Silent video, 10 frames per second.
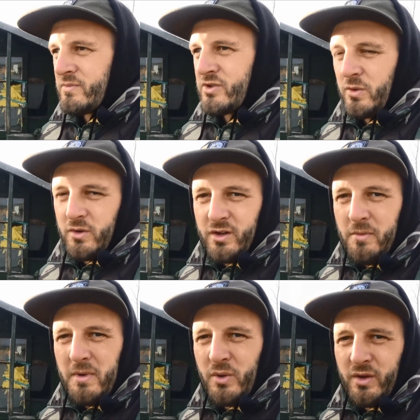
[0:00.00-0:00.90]
so I'll kind
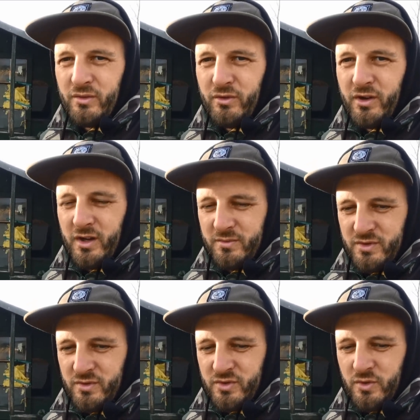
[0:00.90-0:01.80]
of milk it right up
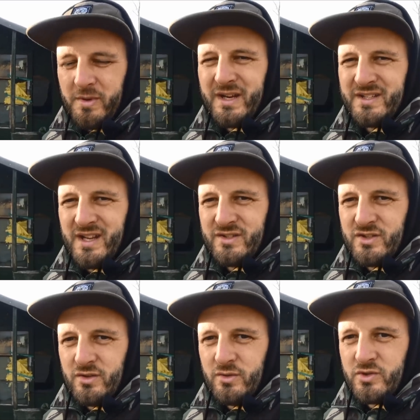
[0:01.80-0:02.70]
to sort of about 10
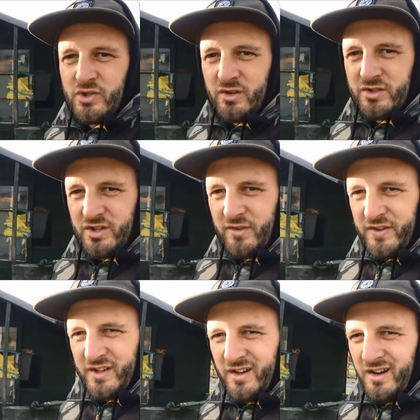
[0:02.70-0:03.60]
to chuck the stuff
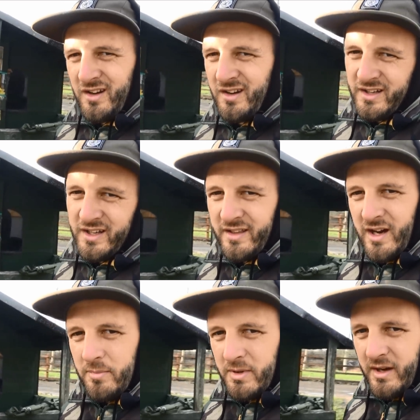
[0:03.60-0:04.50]
in the car, and then
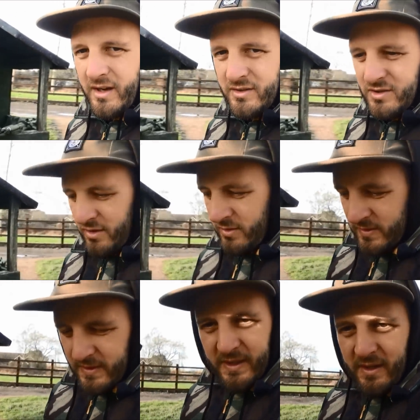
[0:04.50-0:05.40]
that'll be that. So
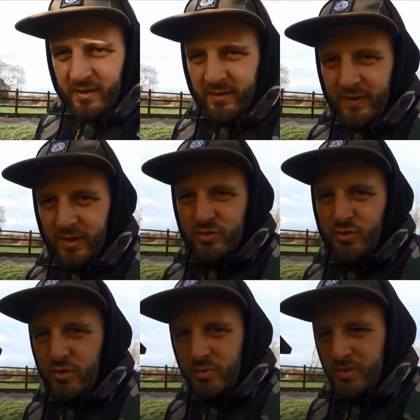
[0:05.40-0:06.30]
fingers
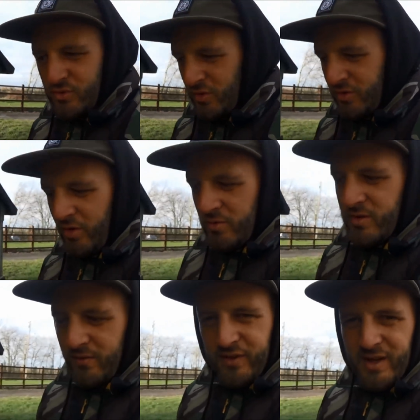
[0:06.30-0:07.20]
crossed we can try and do
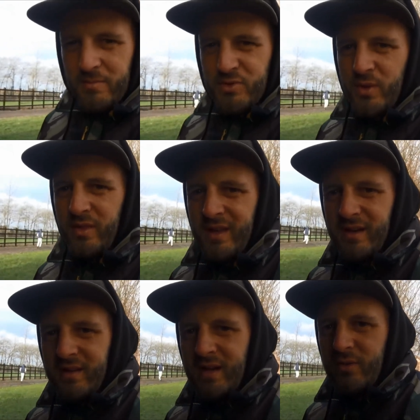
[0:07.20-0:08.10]
something in between
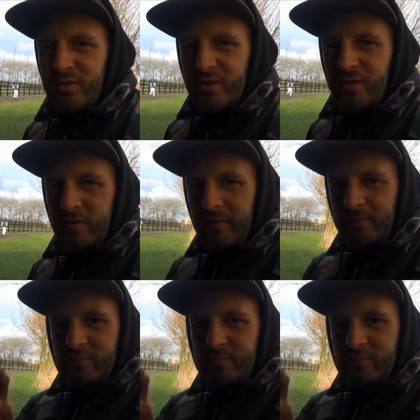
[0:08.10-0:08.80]
then and now. So